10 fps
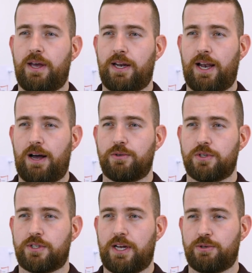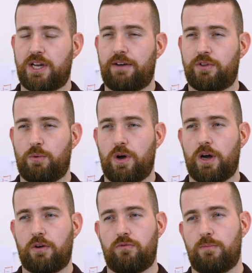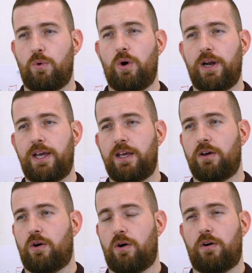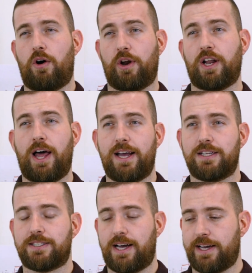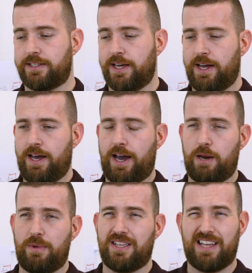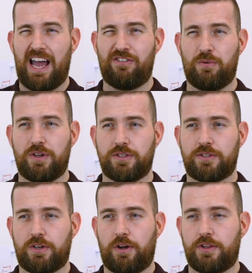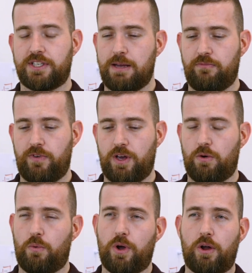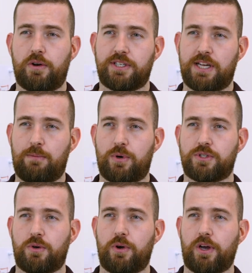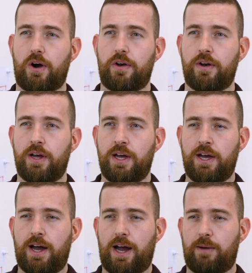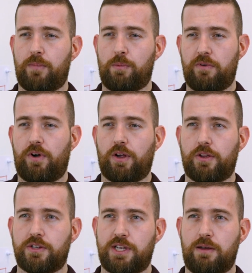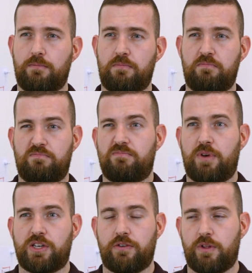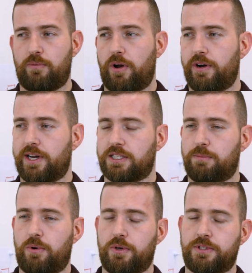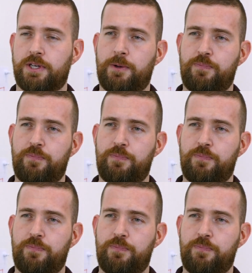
It allows our staff to work remotely or on a client site, and it means that everyone's got the same view, we all understand what's going on, and we've all got the same picture of the product, I suppose.